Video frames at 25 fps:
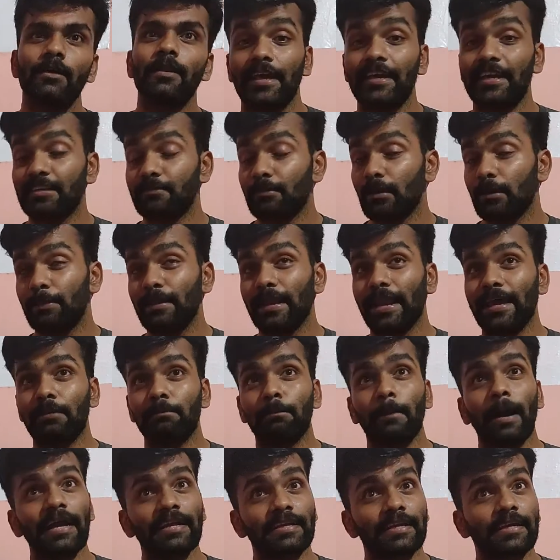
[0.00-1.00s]
like it may be
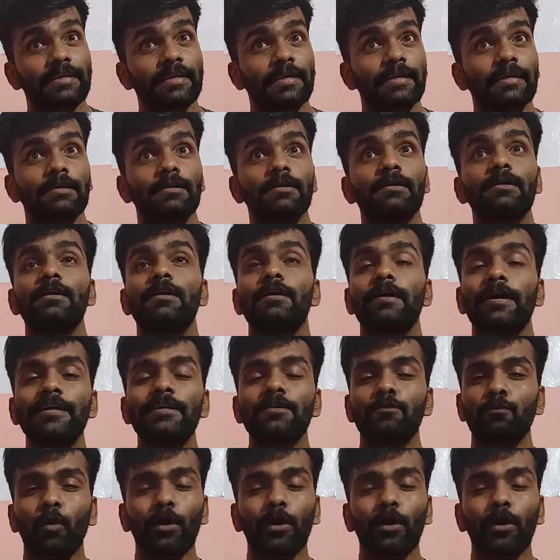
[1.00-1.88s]
like marketing, right?